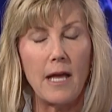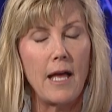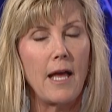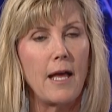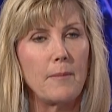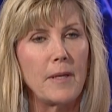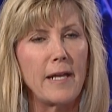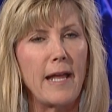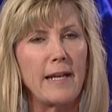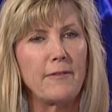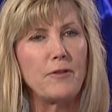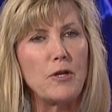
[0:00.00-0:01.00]

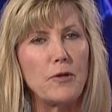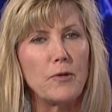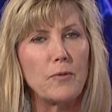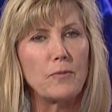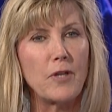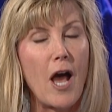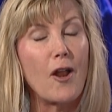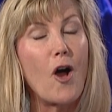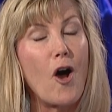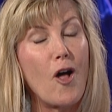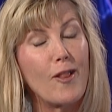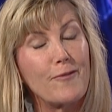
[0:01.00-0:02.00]
and if you, not
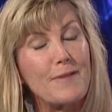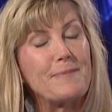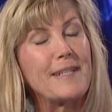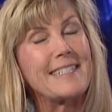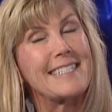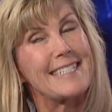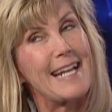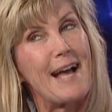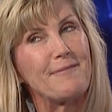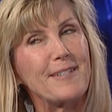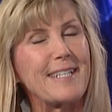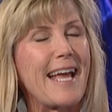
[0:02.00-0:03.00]
all of the buildings at
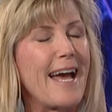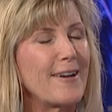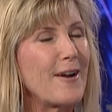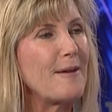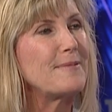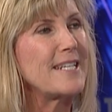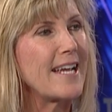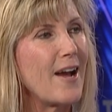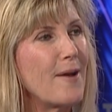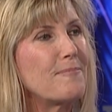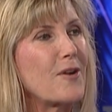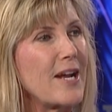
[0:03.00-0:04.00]
Apple yet are
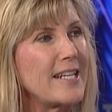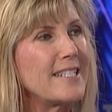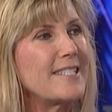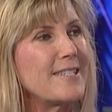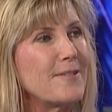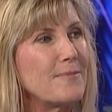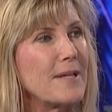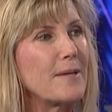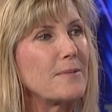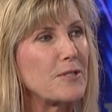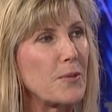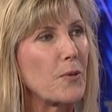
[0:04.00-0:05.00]
upgraded to be
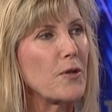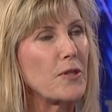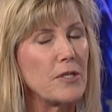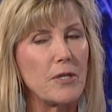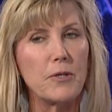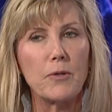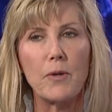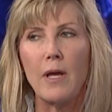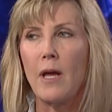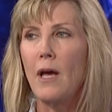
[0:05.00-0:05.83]
able to support the new